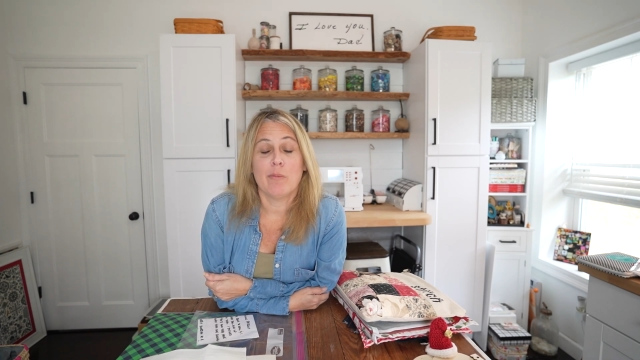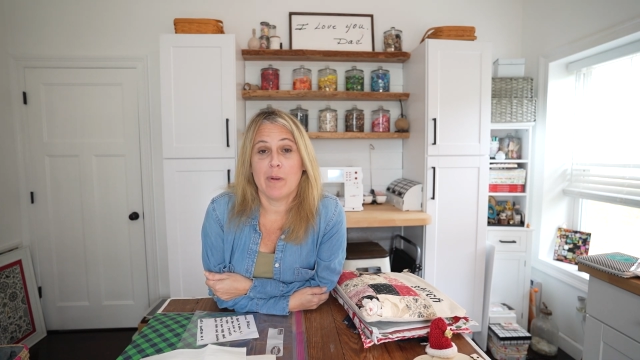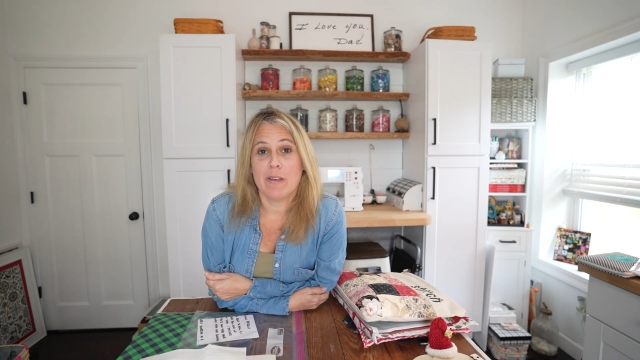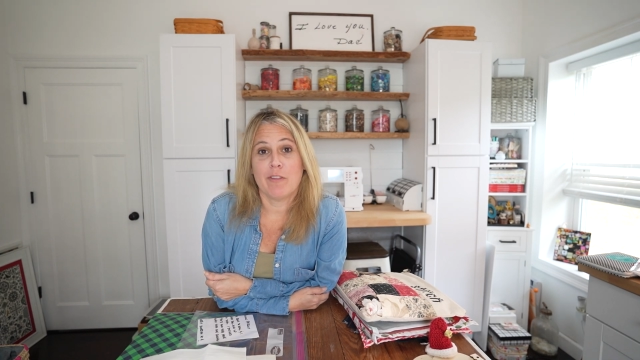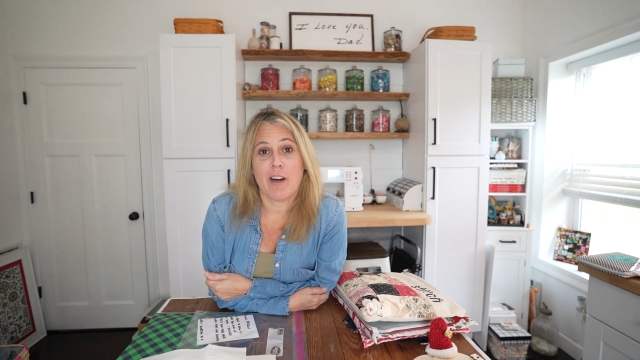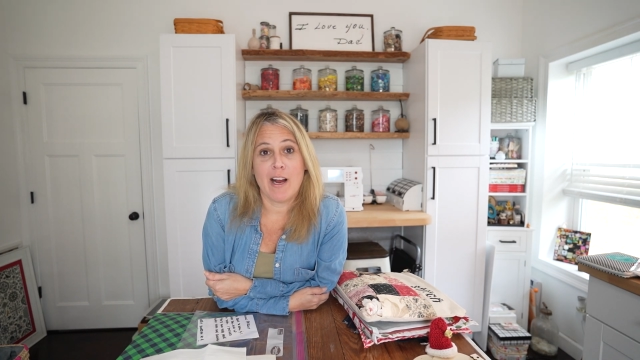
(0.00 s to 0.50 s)

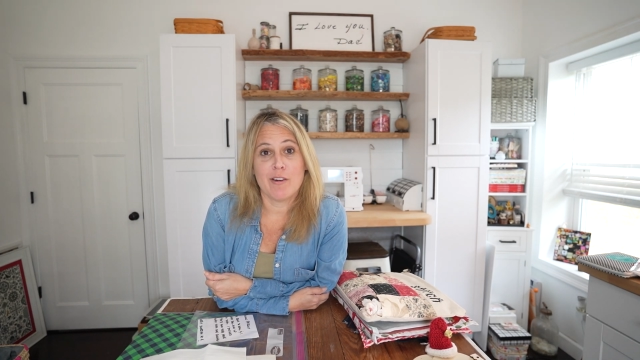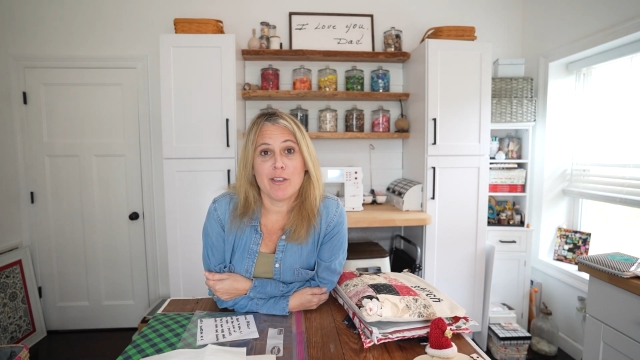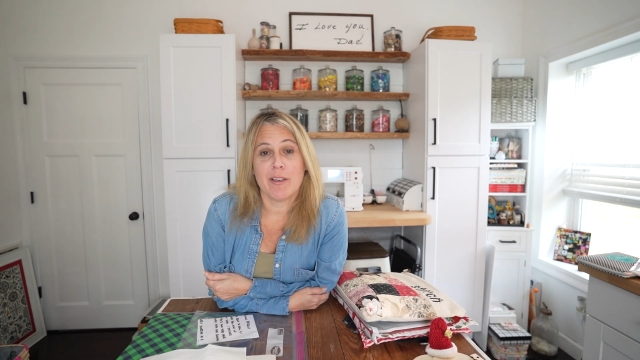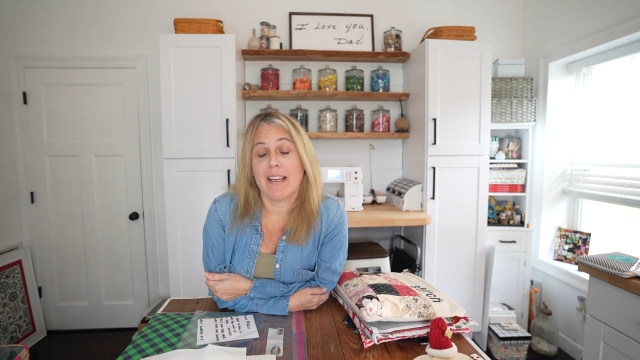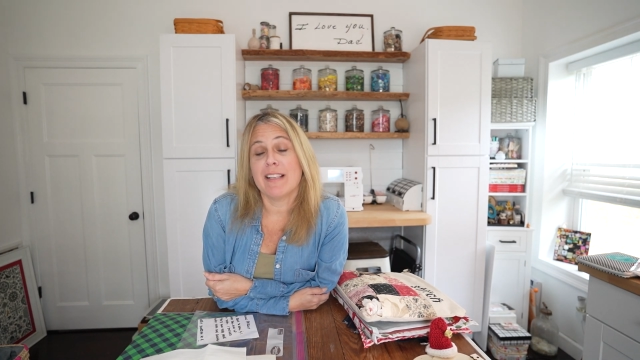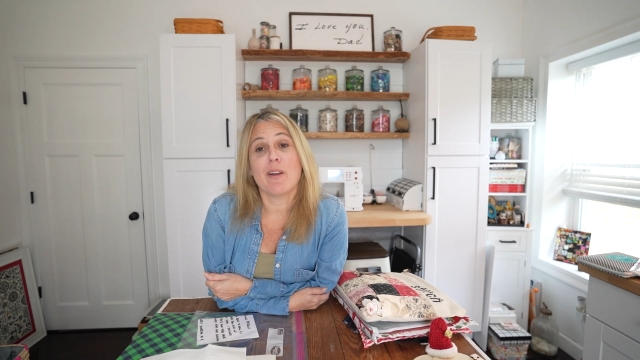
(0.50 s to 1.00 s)
We fry our
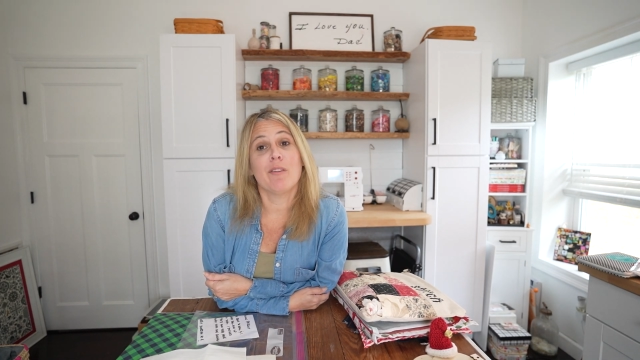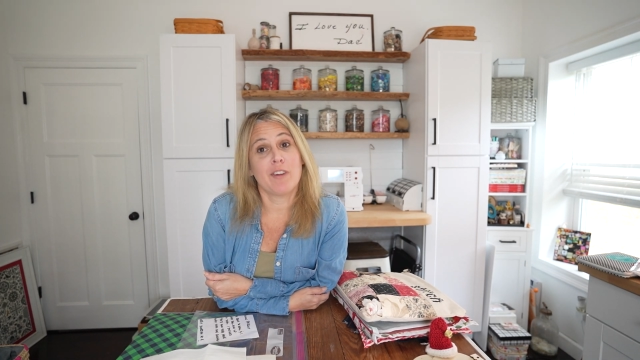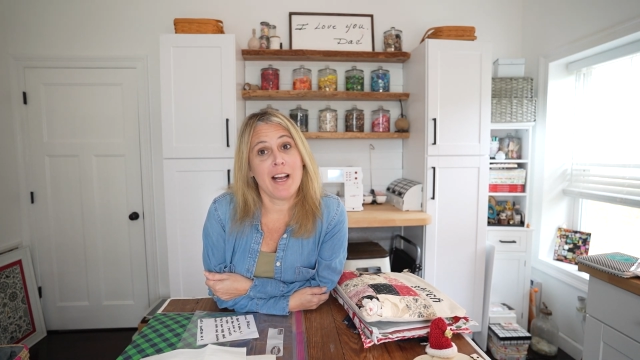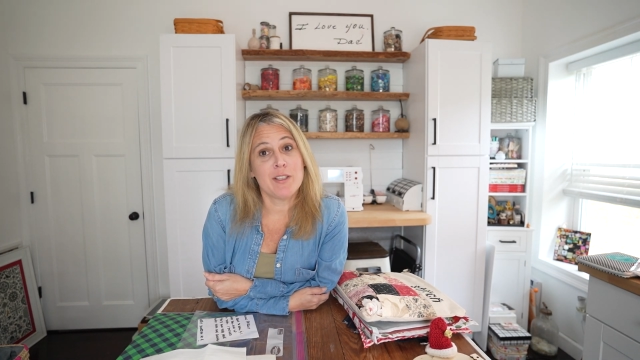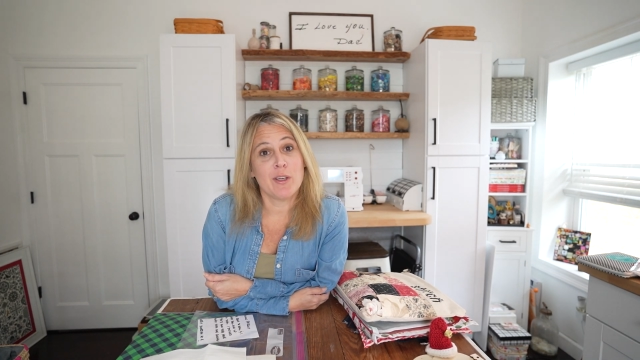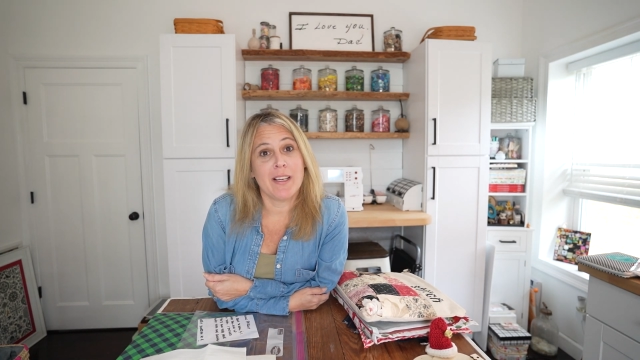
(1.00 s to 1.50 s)
turkey, so
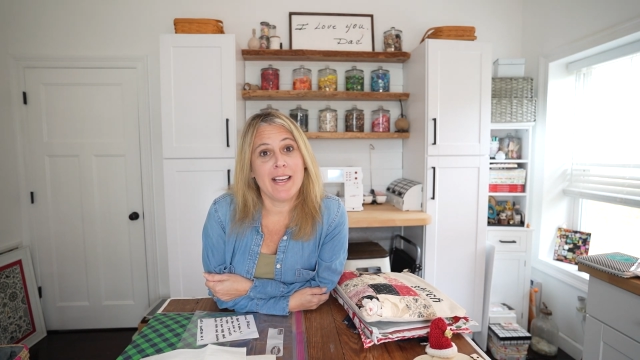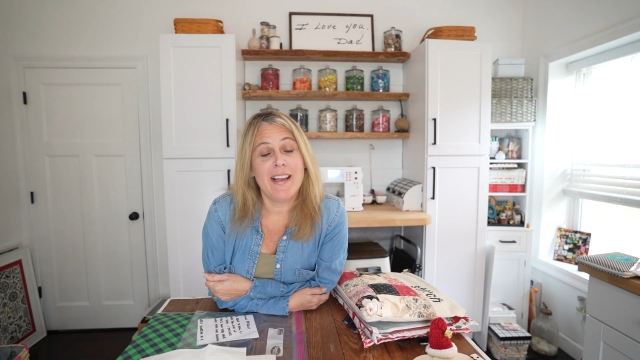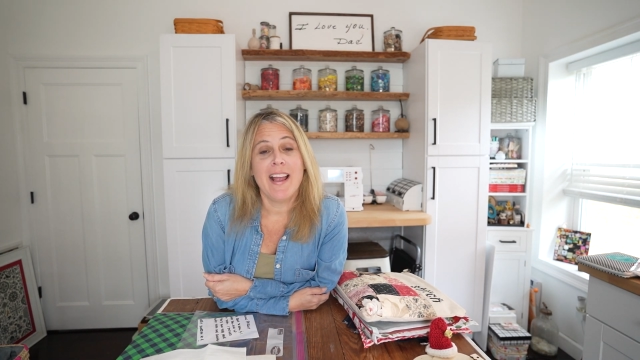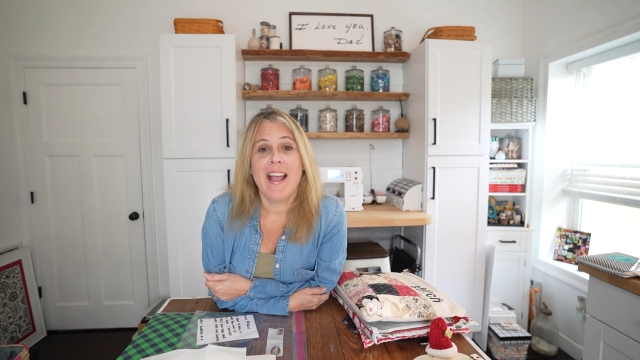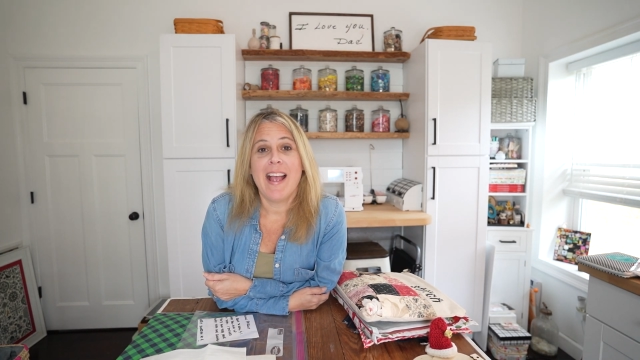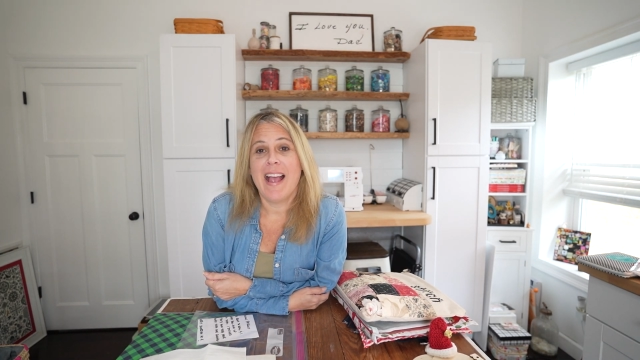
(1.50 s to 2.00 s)
fried turkey